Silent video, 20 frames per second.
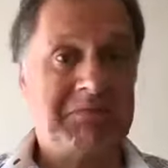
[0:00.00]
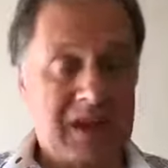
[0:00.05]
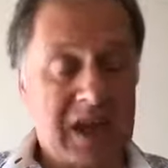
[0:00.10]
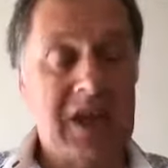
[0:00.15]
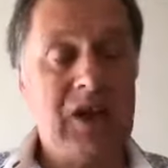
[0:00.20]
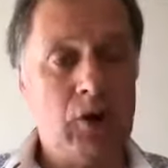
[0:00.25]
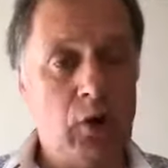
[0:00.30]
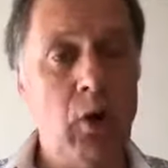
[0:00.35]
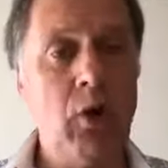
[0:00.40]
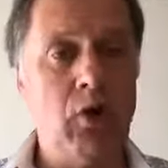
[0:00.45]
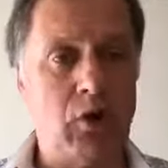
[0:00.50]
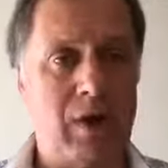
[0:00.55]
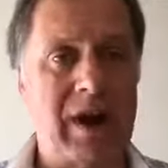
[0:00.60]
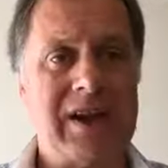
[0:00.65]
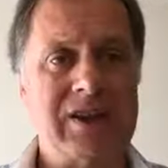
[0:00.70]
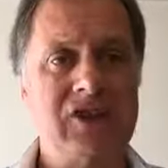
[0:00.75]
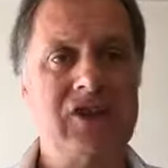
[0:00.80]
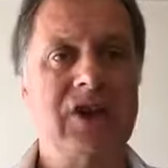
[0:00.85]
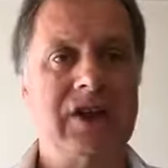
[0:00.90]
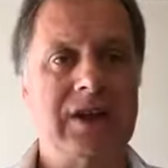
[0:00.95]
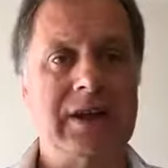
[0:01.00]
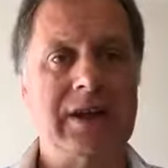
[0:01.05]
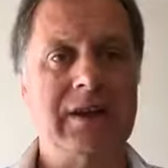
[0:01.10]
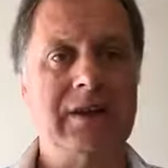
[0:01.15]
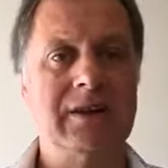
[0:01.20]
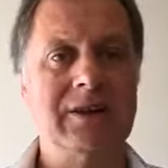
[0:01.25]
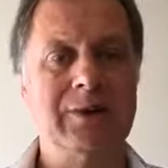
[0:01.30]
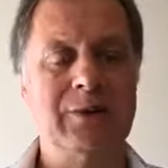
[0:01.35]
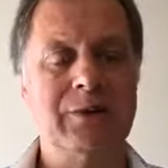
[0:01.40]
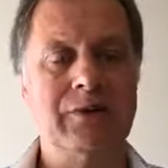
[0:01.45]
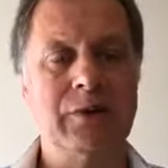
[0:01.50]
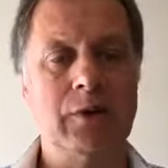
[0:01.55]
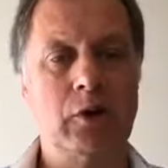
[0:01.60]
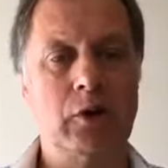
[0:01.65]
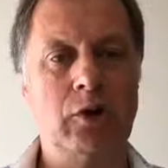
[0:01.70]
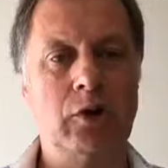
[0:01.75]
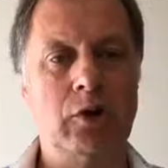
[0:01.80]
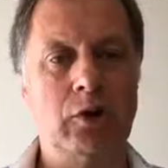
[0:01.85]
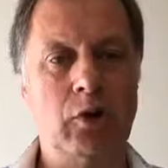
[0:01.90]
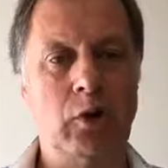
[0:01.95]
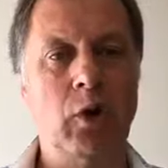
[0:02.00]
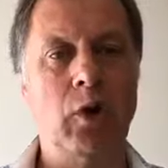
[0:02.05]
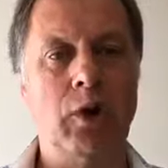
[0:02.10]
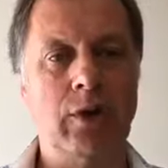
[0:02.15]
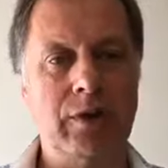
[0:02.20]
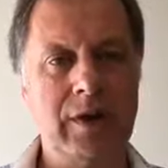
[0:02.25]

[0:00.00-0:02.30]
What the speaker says: in law actually, if you look at law,